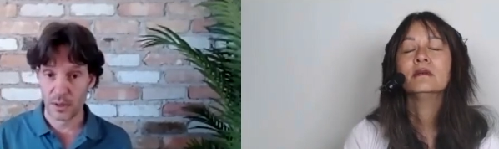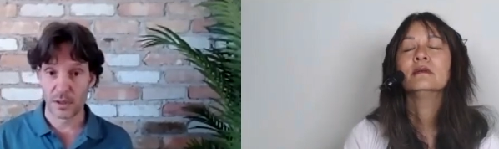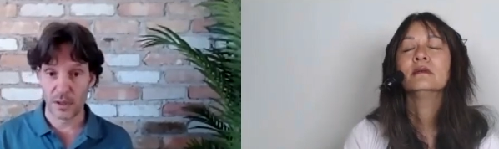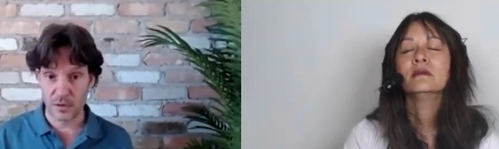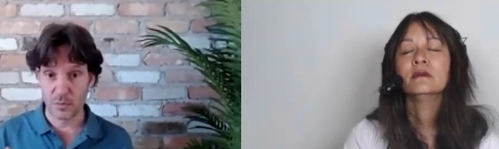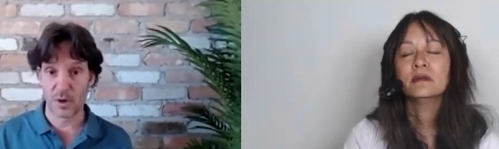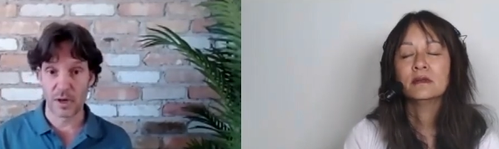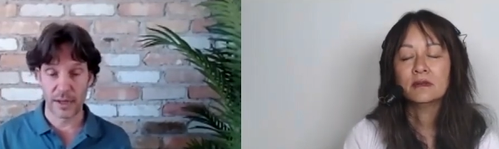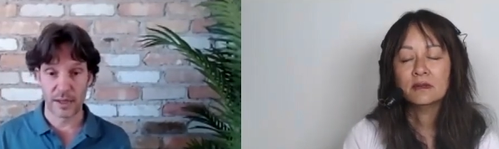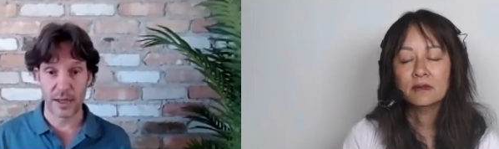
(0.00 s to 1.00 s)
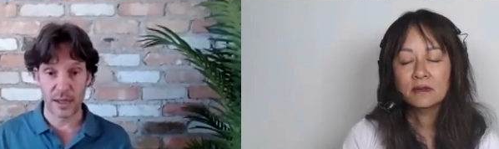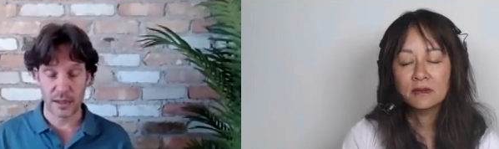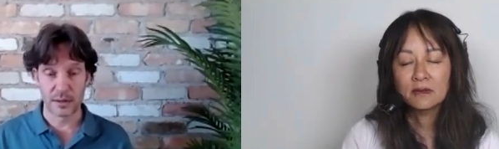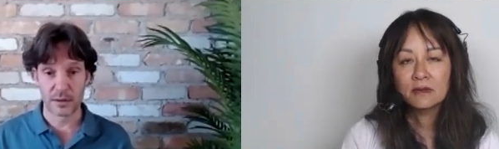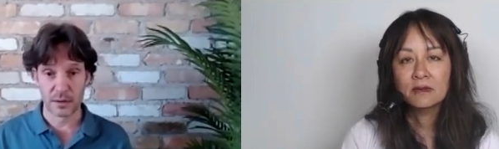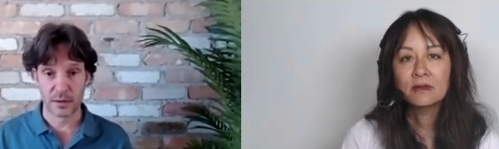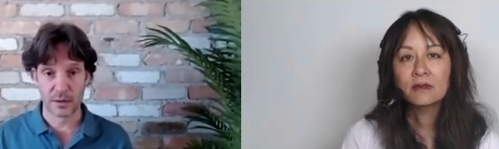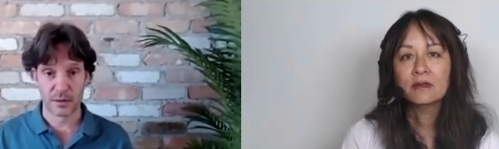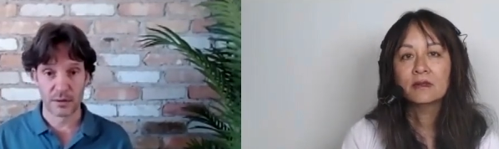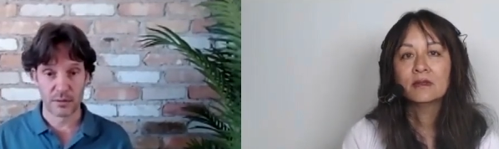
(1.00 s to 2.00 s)
Speaker 1: it's more like, hey,
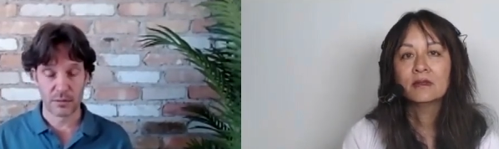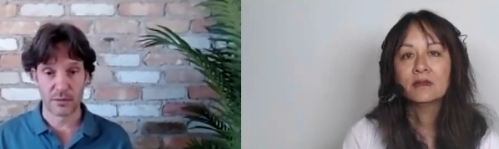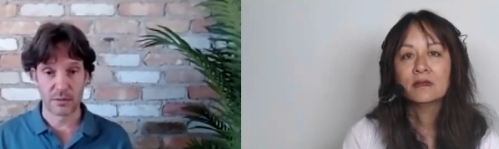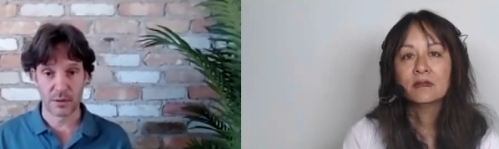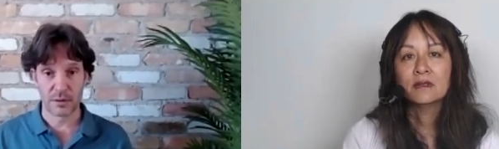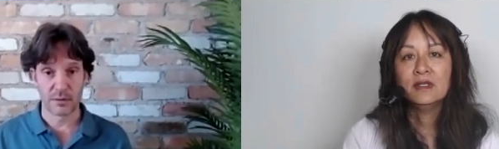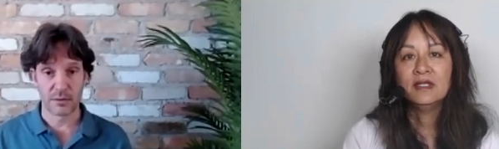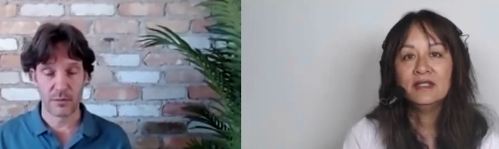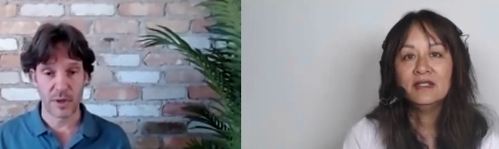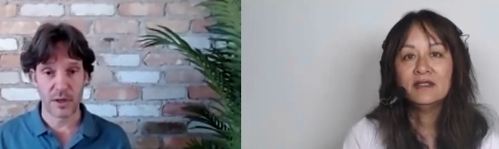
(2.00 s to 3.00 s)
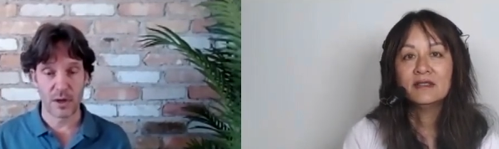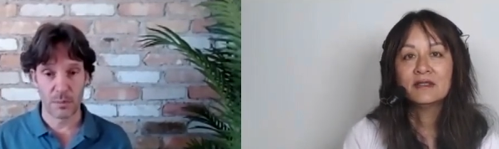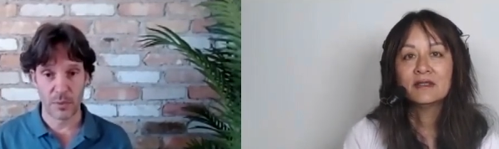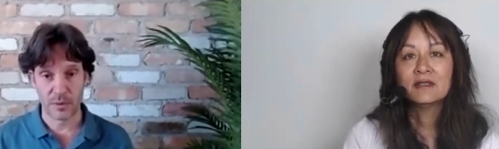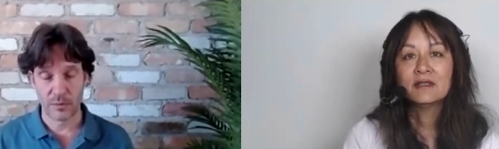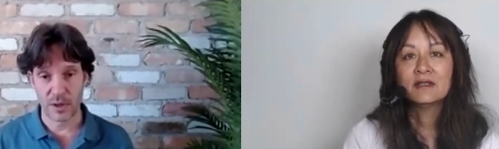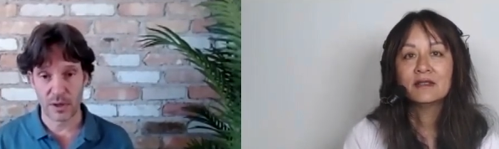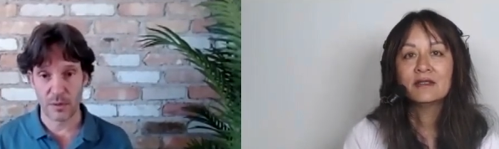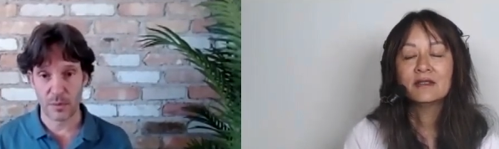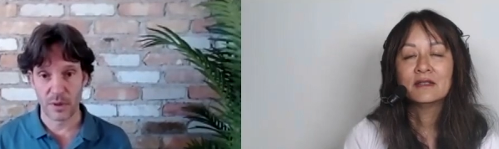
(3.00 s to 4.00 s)
yeah. wake, wake
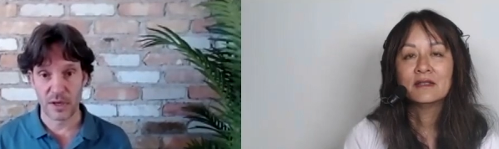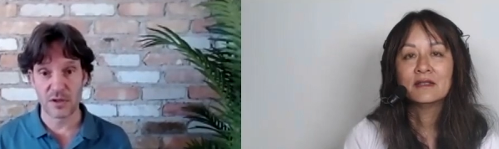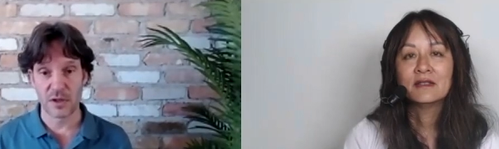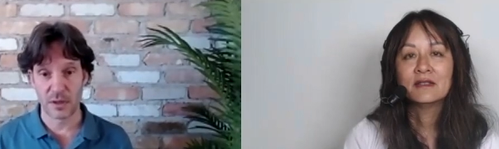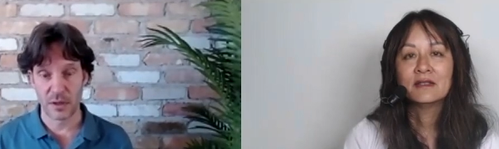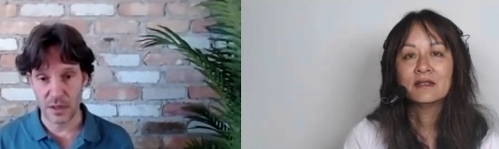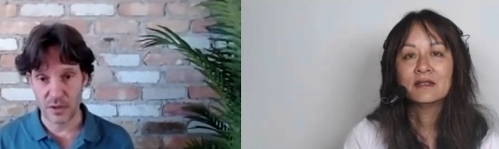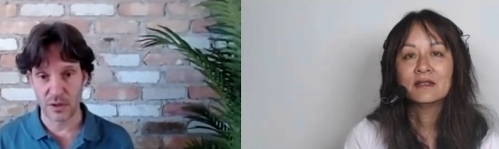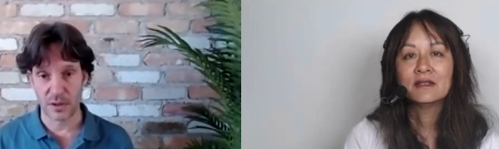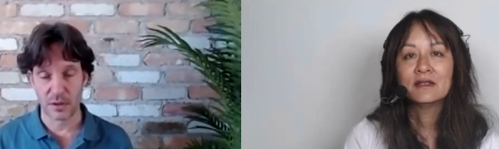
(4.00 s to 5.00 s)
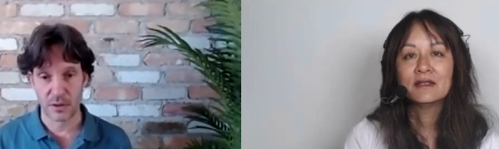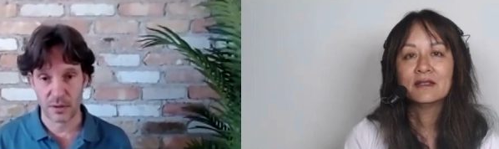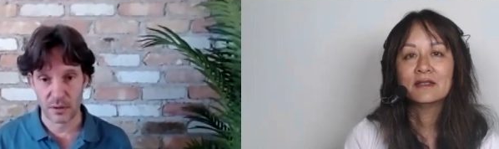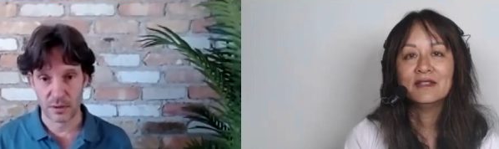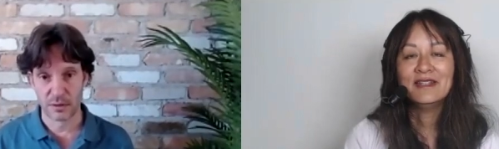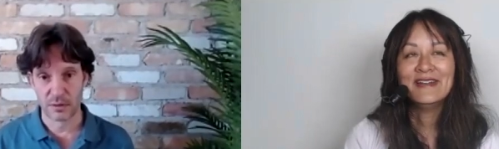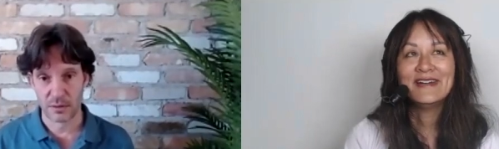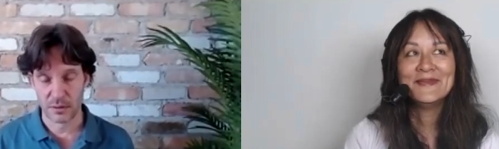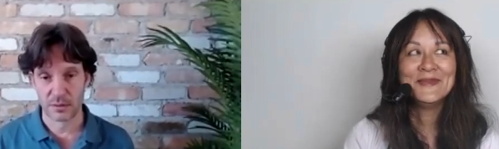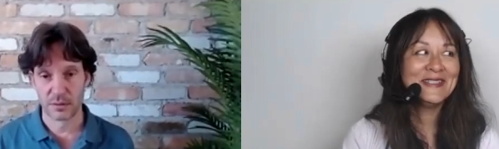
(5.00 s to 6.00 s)
up, listen, listen.
Speaker 2: Yeah,
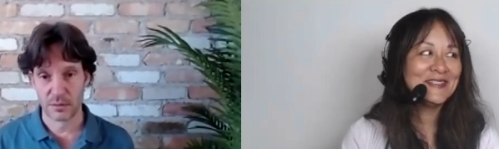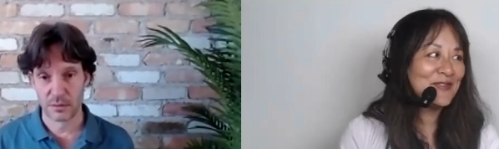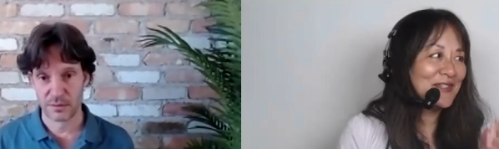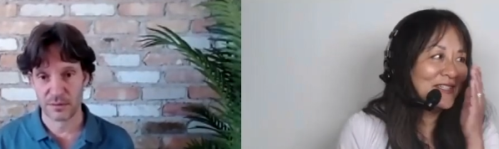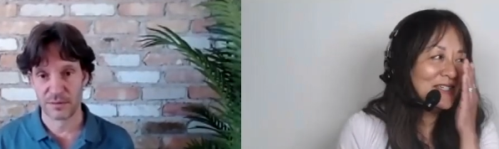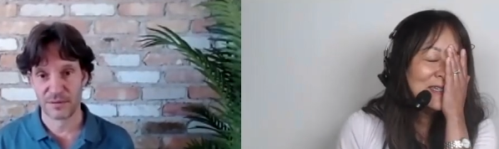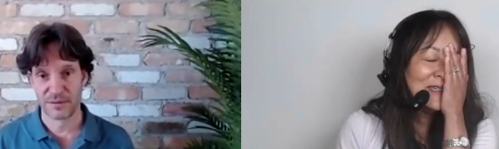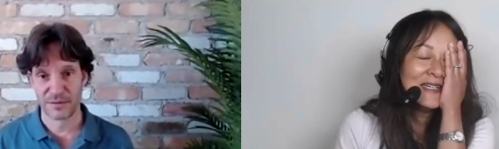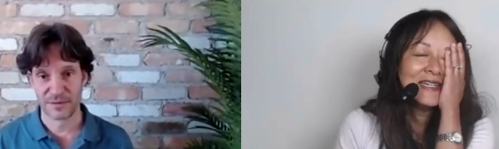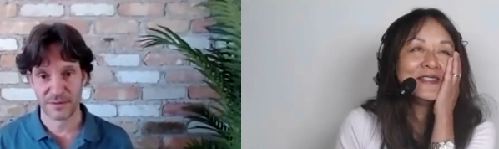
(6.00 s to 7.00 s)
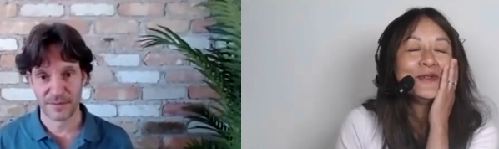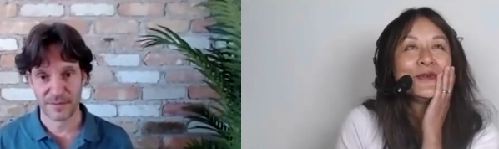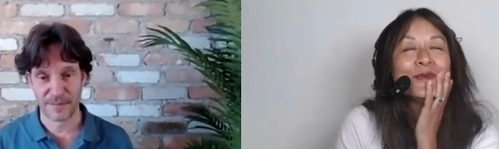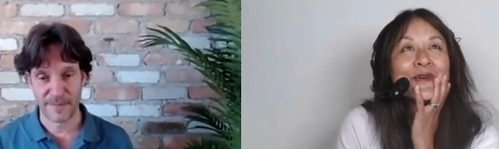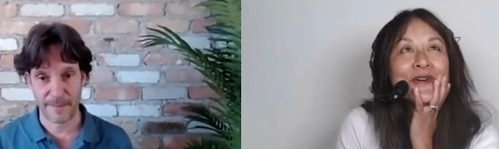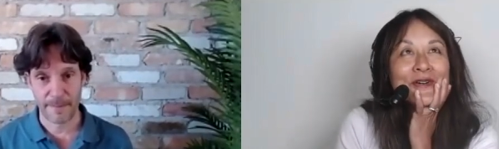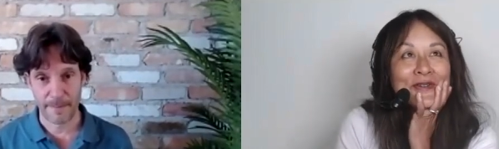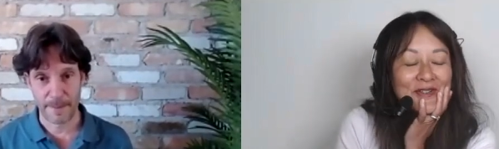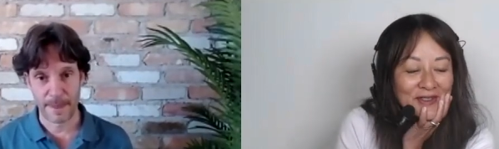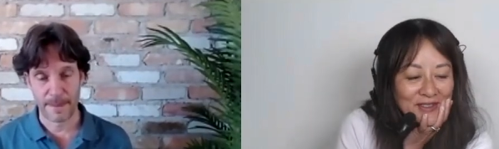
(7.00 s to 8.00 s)
I mean, it's funny as you were
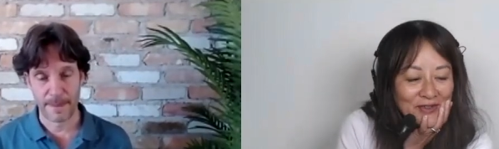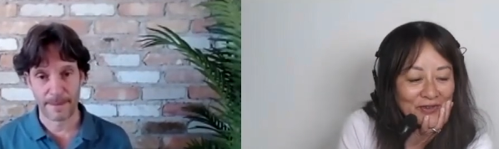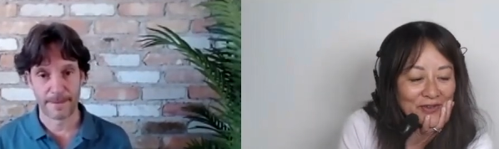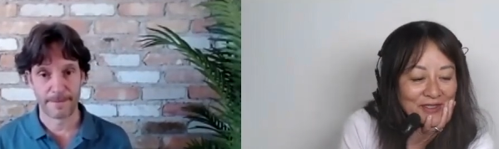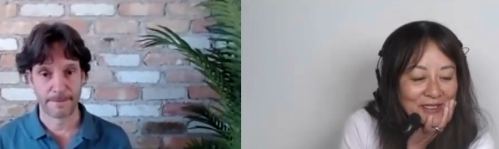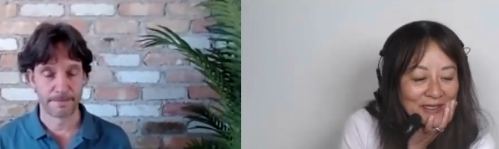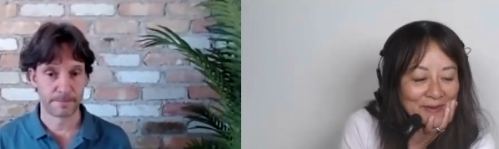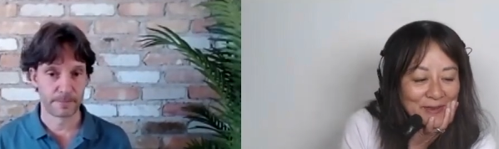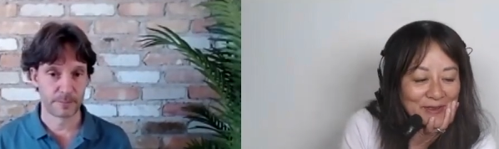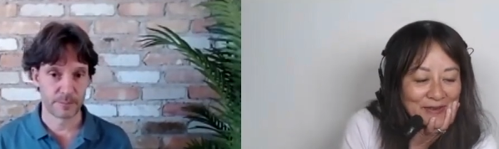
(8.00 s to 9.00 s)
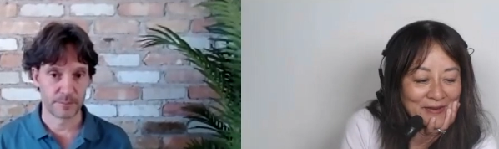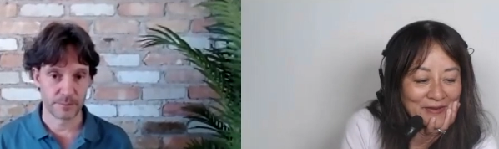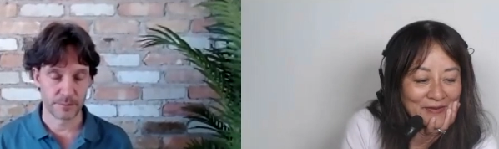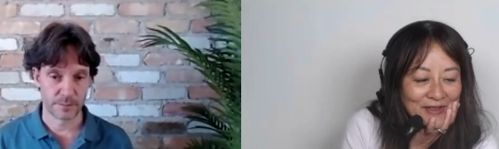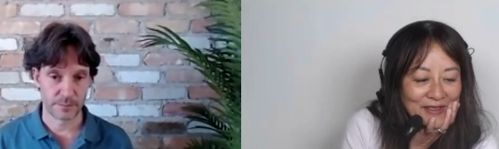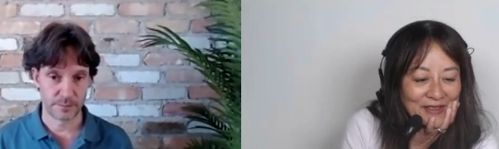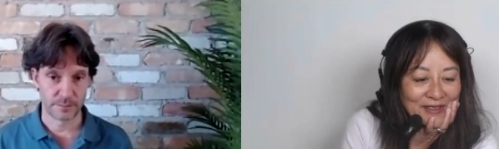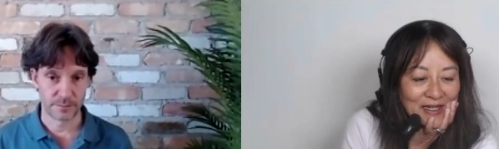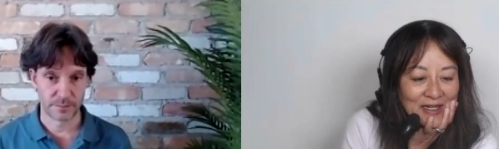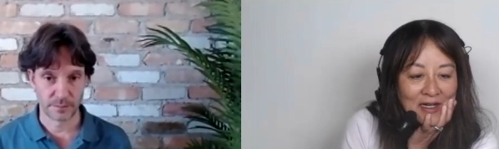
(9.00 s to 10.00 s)
recalling the different types of
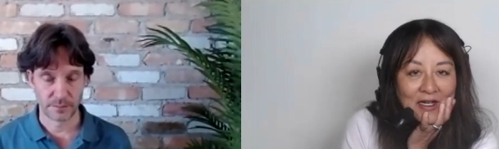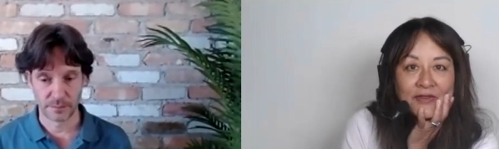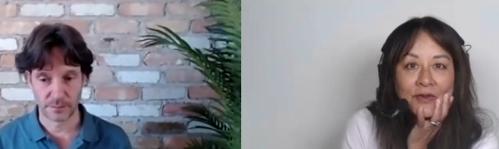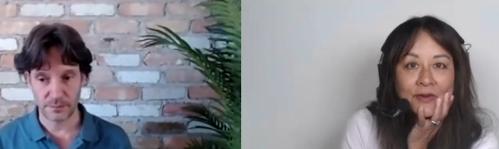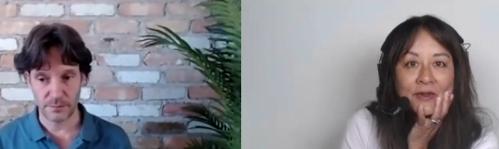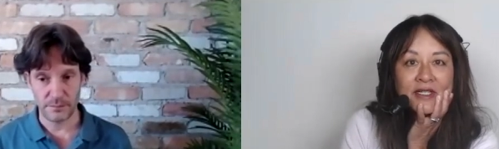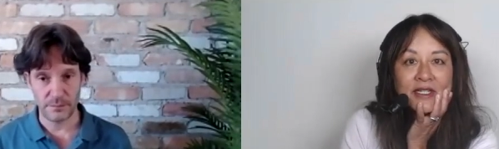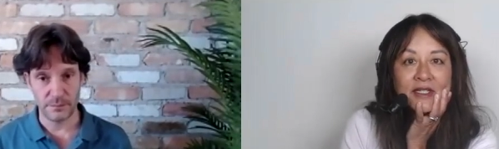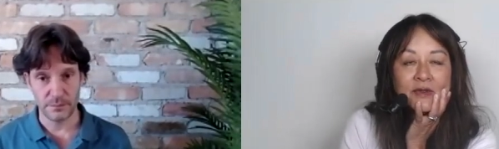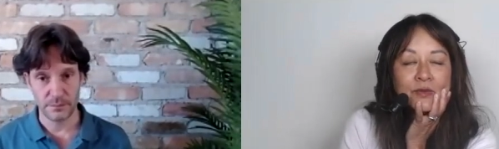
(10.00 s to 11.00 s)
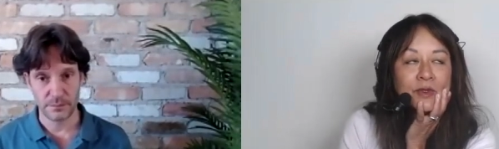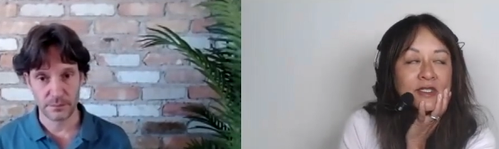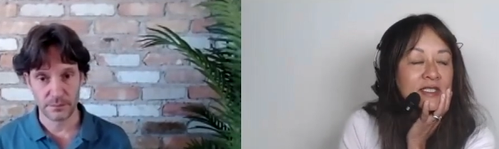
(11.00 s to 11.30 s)
things. I've literally had one